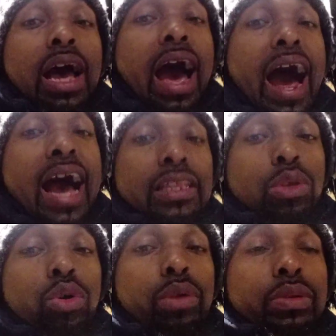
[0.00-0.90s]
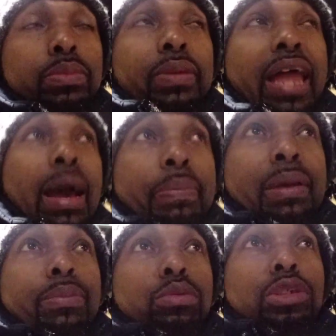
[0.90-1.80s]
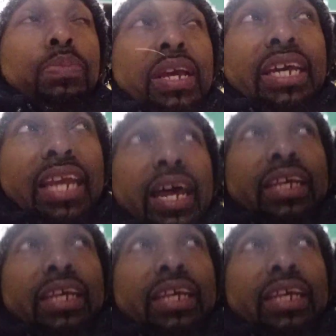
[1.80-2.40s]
I thought it was black people speaking out